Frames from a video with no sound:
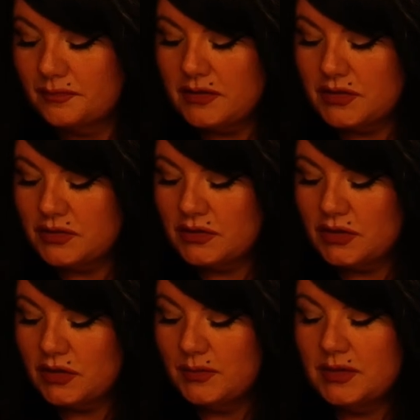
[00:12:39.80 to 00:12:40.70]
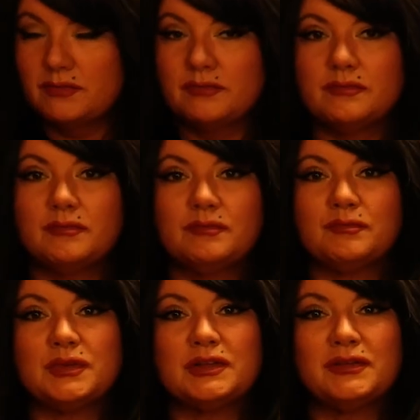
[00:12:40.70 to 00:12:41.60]
This human
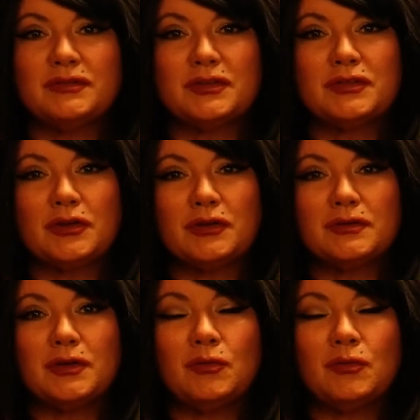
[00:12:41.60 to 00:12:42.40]
believes that they're